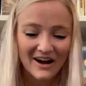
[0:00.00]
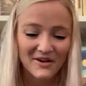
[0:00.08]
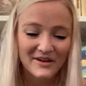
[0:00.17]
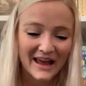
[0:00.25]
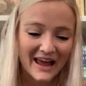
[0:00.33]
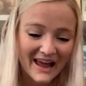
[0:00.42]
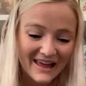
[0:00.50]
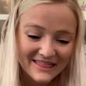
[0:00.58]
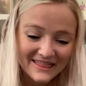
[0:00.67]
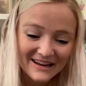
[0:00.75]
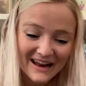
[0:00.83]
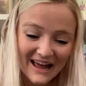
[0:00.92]
Okay,
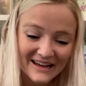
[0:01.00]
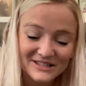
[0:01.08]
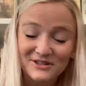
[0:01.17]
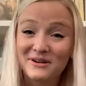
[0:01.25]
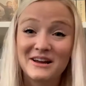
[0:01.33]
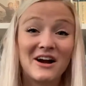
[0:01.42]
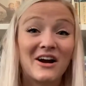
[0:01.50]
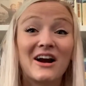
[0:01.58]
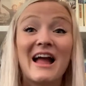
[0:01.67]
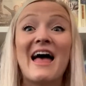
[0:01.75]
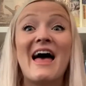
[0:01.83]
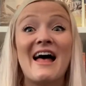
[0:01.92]
the next three are
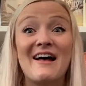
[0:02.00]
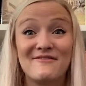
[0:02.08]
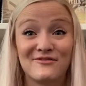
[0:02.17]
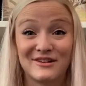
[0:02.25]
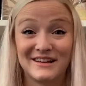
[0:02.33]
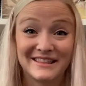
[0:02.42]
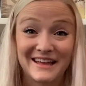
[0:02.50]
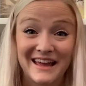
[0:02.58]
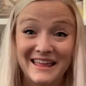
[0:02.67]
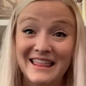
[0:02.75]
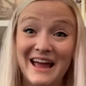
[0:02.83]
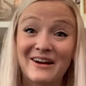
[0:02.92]

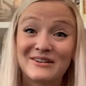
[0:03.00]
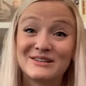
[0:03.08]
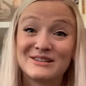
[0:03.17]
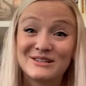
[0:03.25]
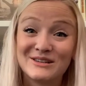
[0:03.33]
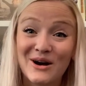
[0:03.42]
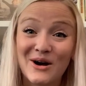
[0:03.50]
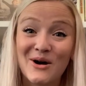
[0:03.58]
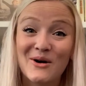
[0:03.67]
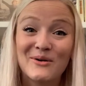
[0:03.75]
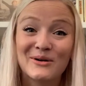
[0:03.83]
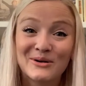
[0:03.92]
everything. They are
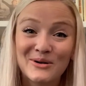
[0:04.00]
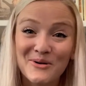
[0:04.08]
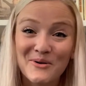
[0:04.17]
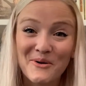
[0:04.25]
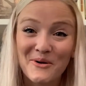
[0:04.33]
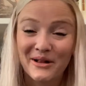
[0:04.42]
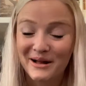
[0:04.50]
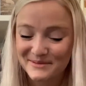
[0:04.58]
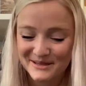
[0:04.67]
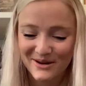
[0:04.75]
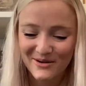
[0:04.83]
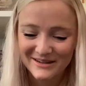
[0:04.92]
so cool. I'm
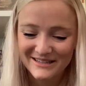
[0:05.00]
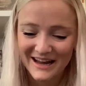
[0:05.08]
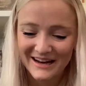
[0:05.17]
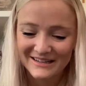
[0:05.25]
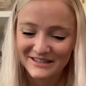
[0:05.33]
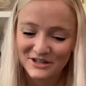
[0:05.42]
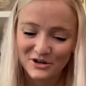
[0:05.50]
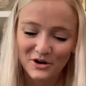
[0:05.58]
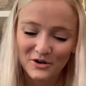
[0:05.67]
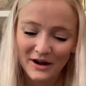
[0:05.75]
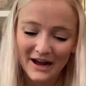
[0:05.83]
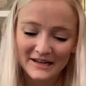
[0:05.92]
so excited to show
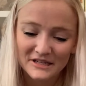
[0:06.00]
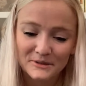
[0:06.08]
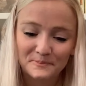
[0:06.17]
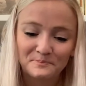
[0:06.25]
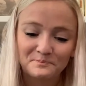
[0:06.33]
you guys.